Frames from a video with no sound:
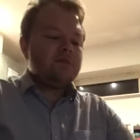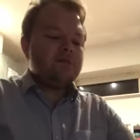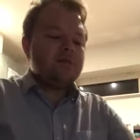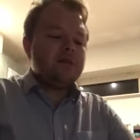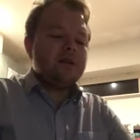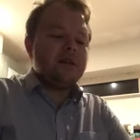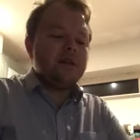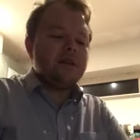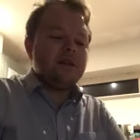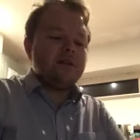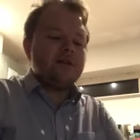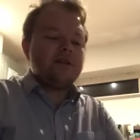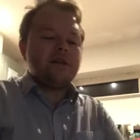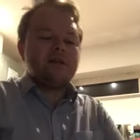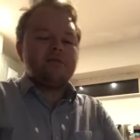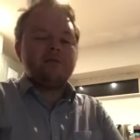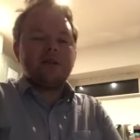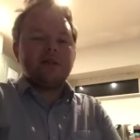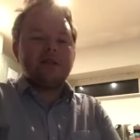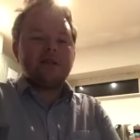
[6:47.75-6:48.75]
Plenty out
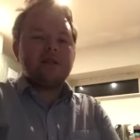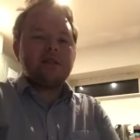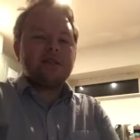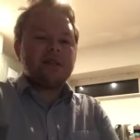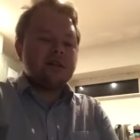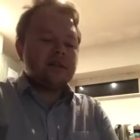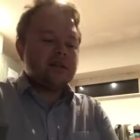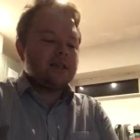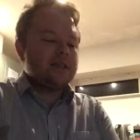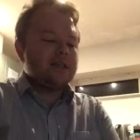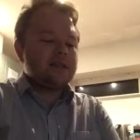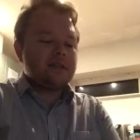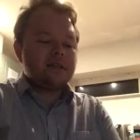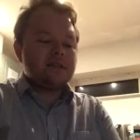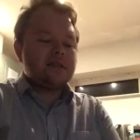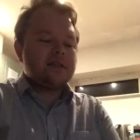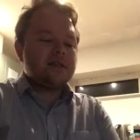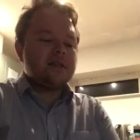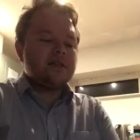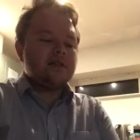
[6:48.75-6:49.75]
there mindset,
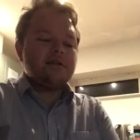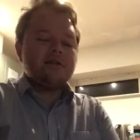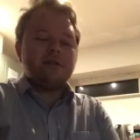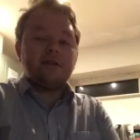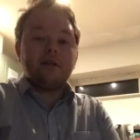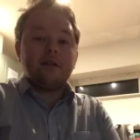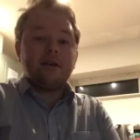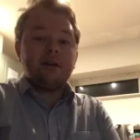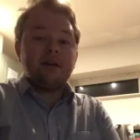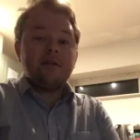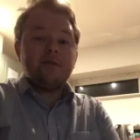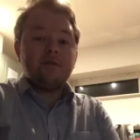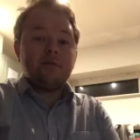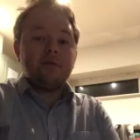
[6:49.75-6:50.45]
thick skin guy.